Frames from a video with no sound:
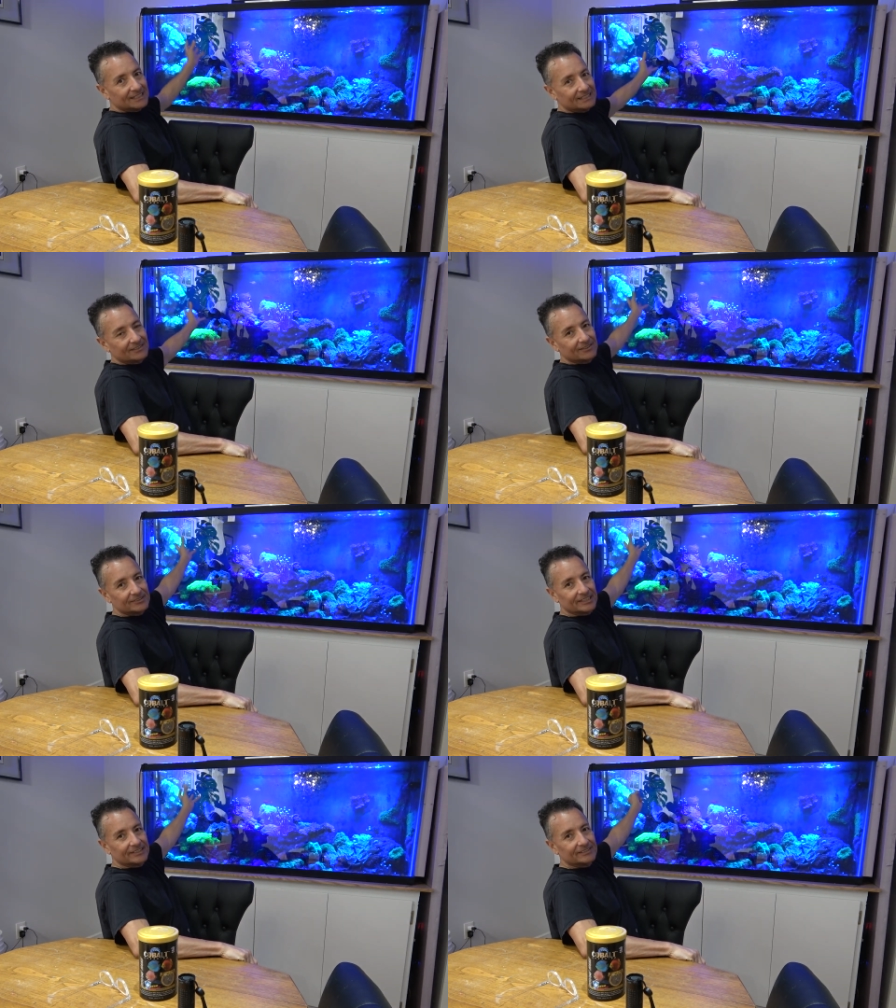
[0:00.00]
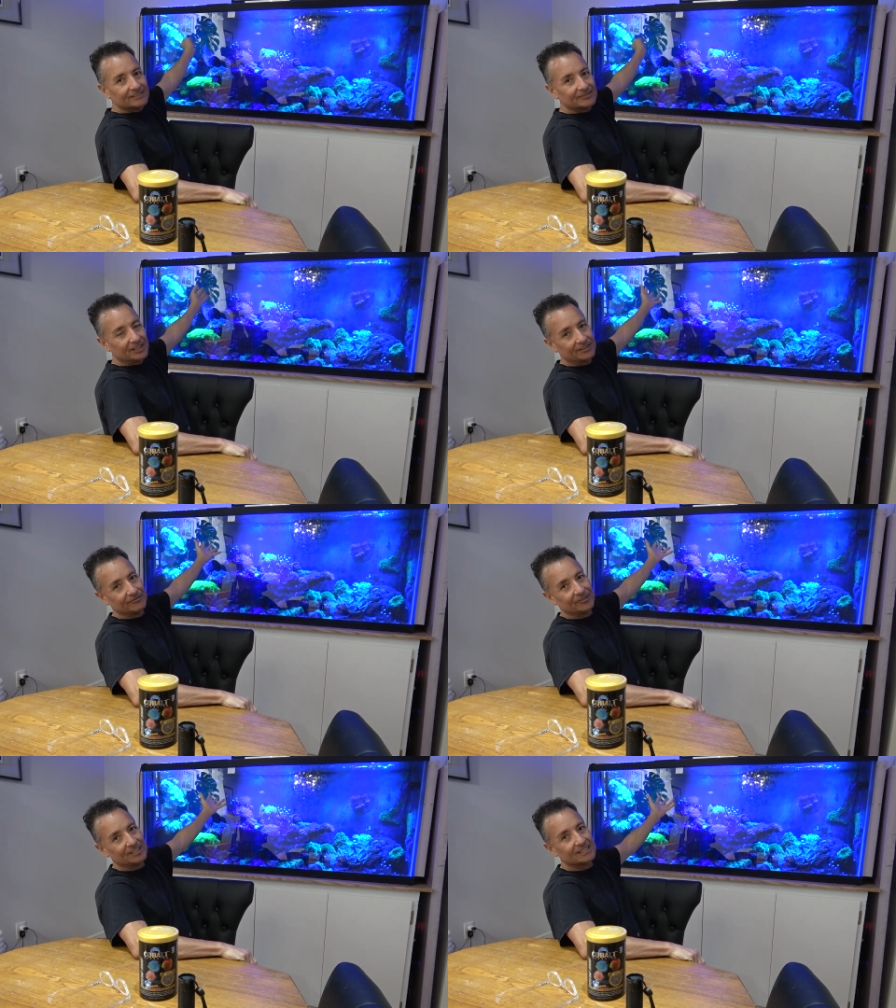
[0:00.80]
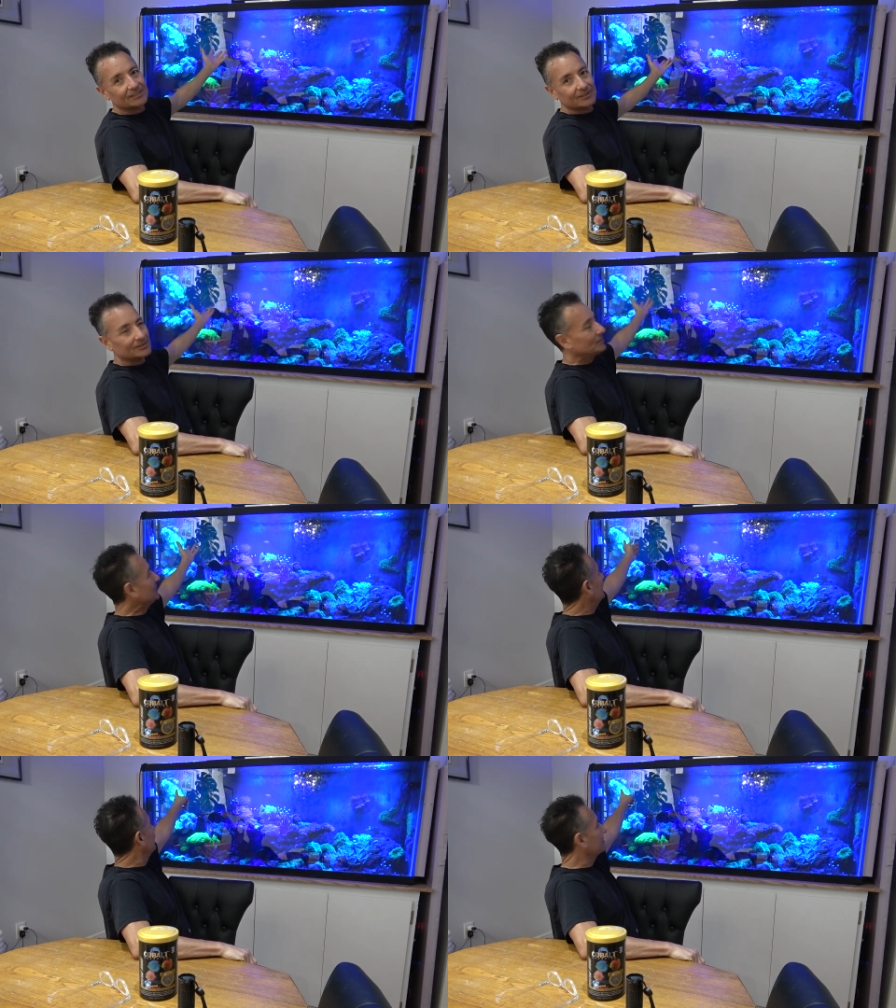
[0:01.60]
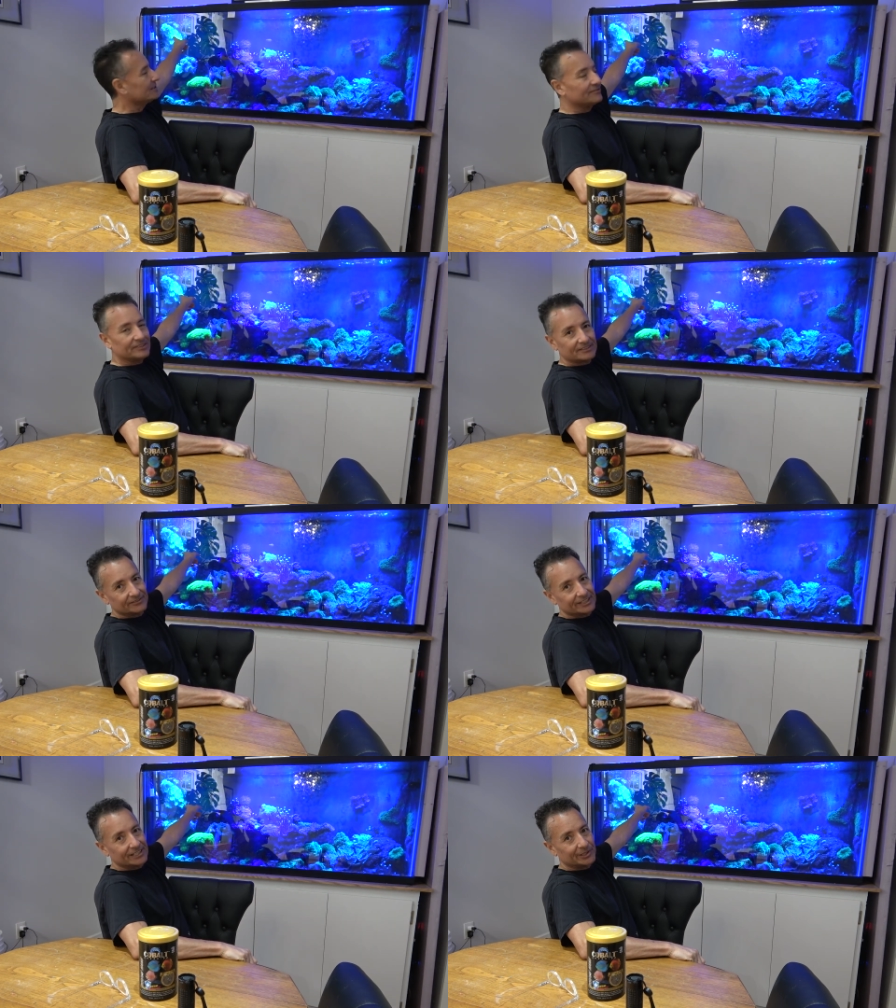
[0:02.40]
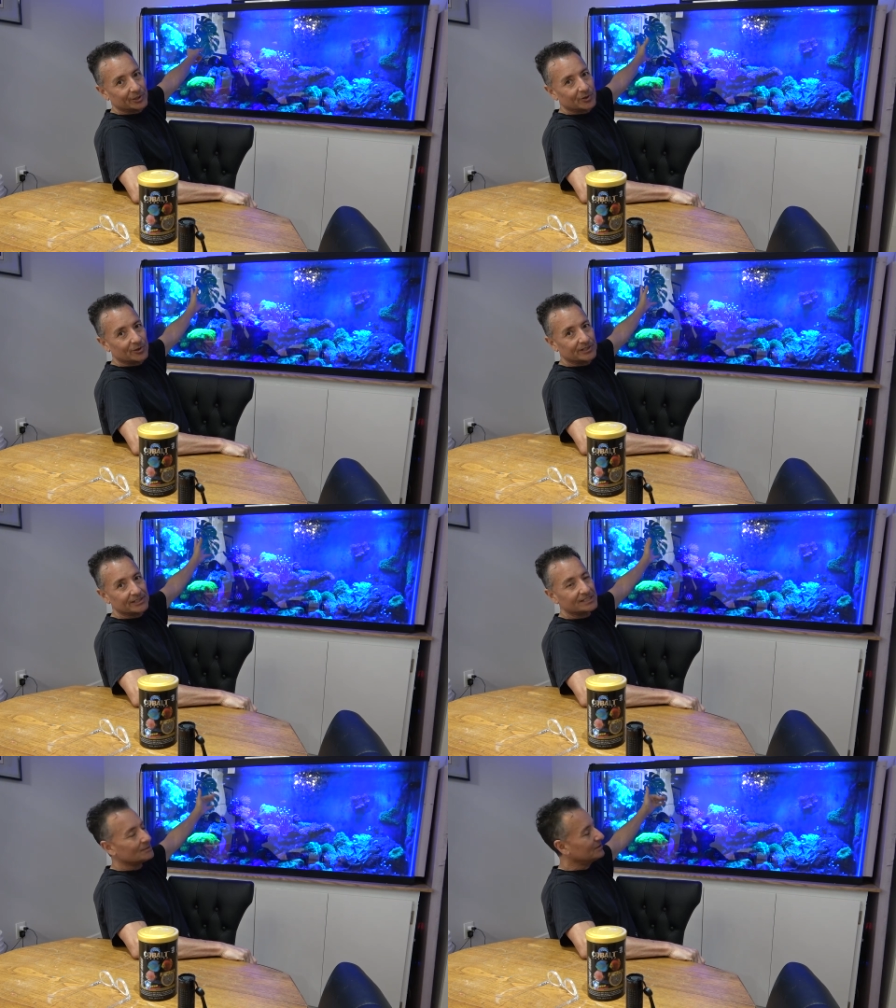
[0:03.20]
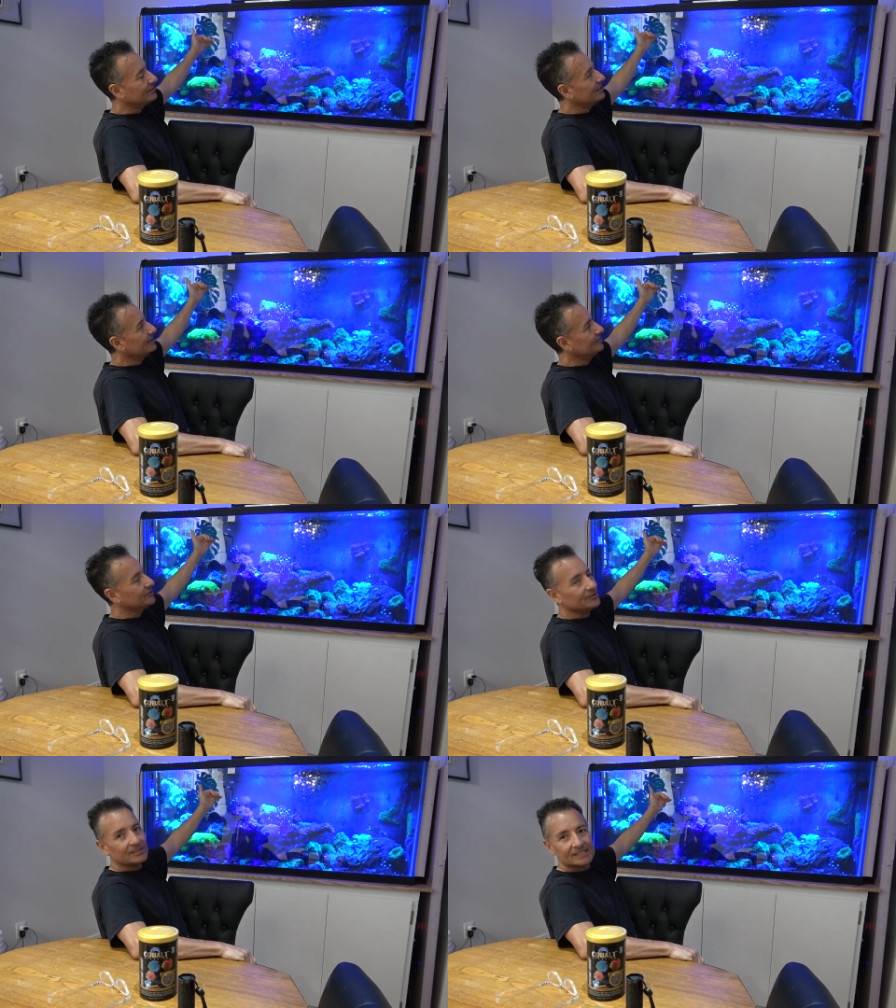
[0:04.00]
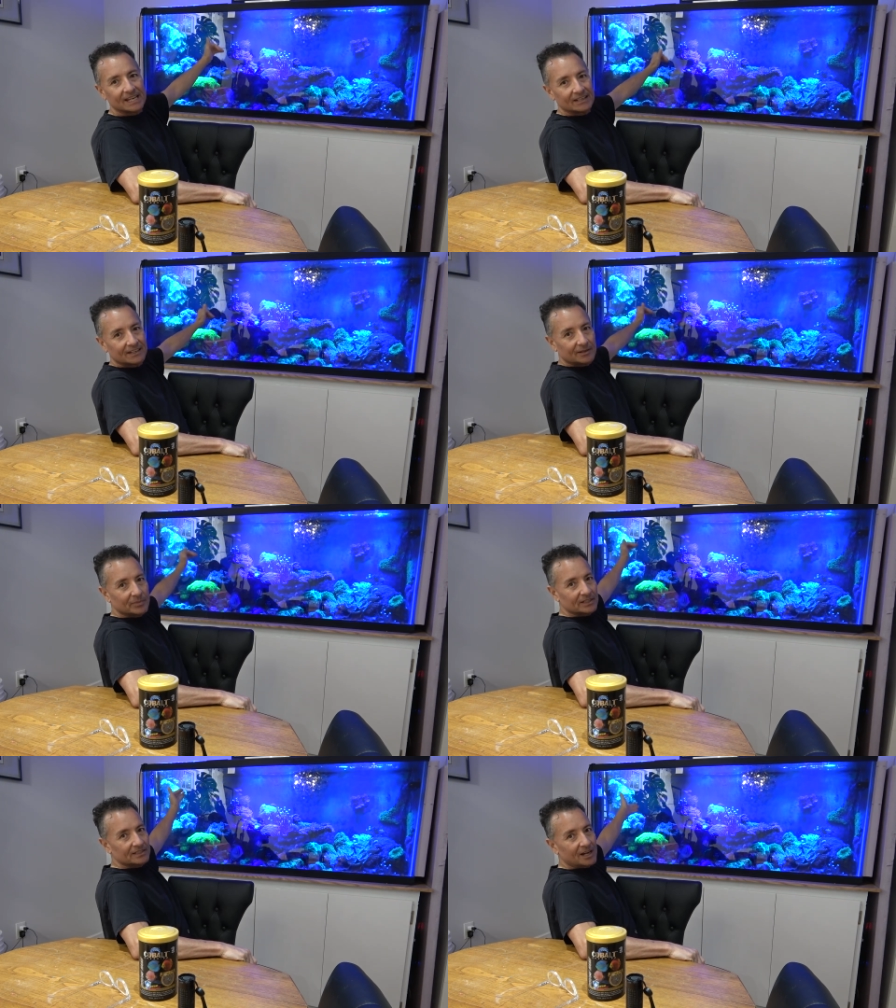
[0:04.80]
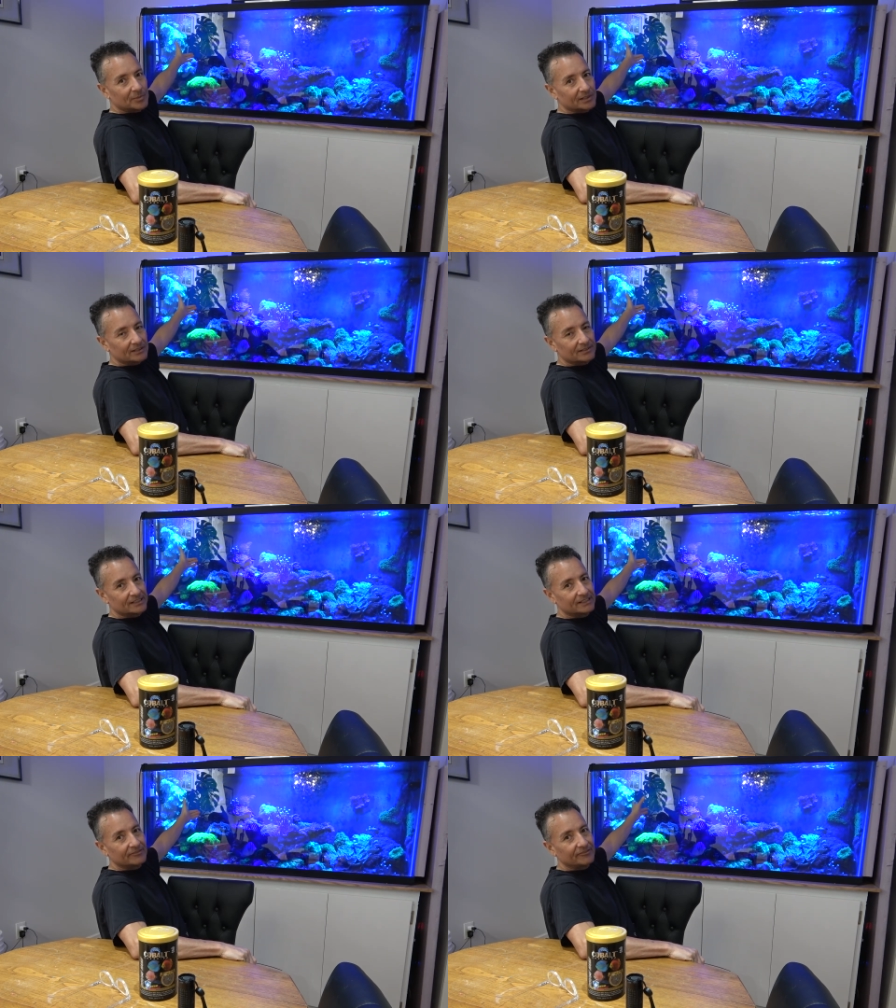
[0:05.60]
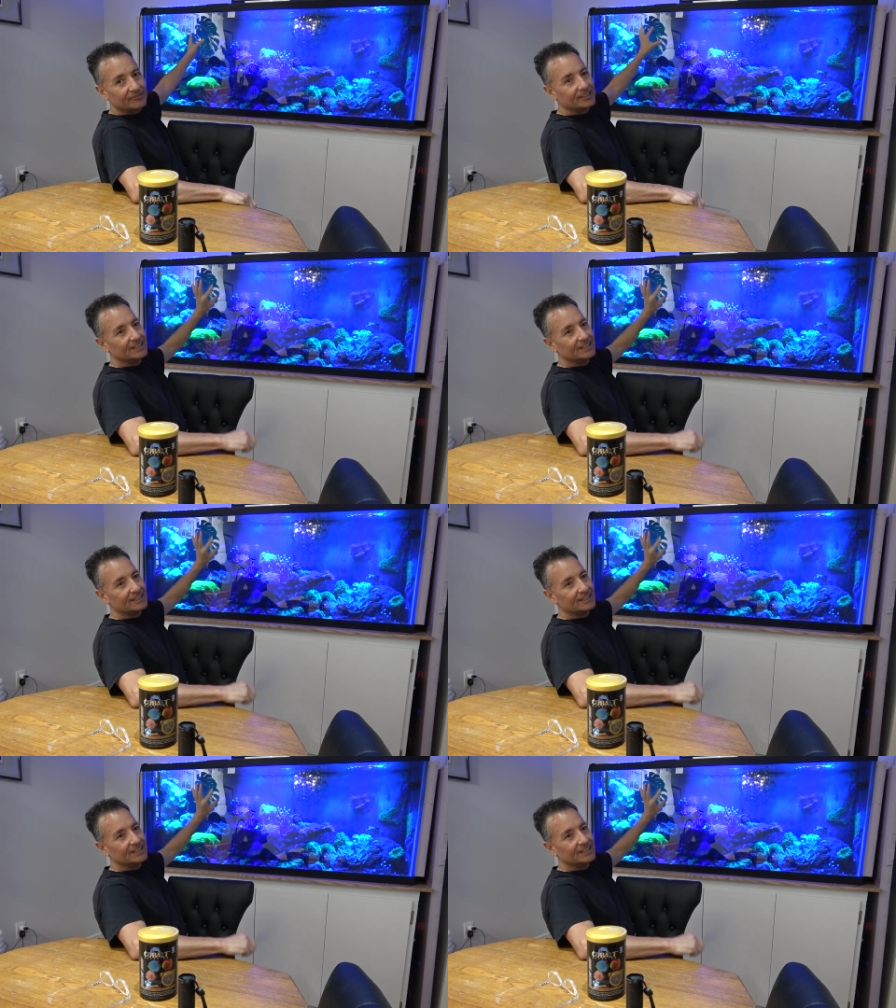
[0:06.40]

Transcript: of go to the surface. All the fish go to the surface over here in the corner. Some of the food is ending up on top of the cliff.